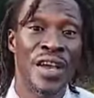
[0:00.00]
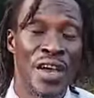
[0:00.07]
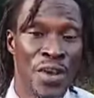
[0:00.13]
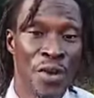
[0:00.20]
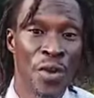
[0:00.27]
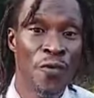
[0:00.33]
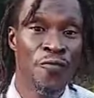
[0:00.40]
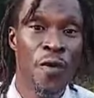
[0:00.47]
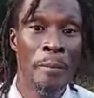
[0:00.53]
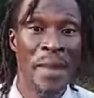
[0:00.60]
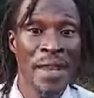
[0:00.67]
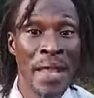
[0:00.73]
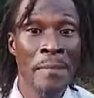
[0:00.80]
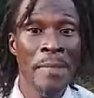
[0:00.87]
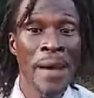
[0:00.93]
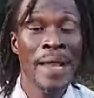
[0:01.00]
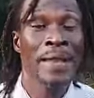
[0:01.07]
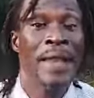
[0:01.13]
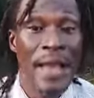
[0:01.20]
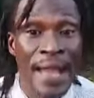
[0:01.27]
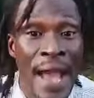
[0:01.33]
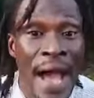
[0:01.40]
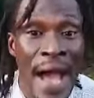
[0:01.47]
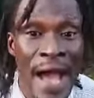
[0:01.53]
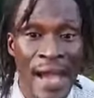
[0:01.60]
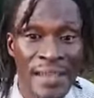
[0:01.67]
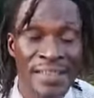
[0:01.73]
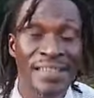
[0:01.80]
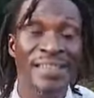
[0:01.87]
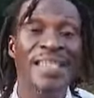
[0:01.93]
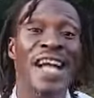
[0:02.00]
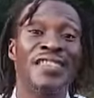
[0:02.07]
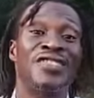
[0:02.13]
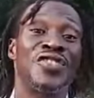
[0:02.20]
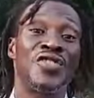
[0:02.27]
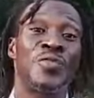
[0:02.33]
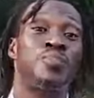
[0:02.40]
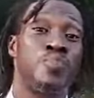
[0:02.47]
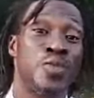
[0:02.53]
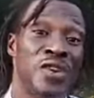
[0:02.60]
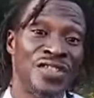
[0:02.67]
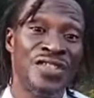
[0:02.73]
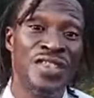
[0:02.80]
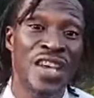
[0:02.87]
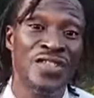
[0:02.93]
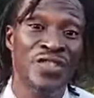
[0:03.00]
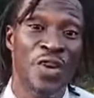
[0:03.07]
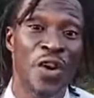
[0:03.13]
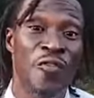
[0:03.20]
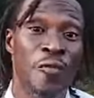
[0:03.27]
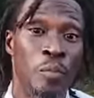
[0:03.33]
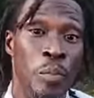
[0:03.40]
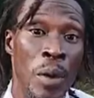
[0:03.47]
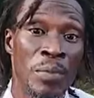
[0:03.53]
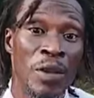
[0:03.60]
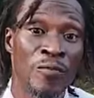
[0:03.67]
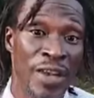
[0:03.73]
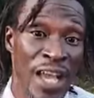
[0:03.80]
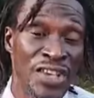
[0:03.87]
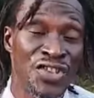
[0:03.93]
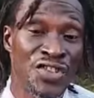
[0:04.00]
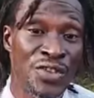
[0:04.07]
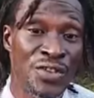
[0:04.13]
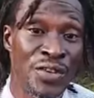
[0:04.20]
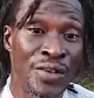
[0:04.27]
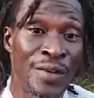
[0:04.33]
you know, for many man they are, starts this process of public relation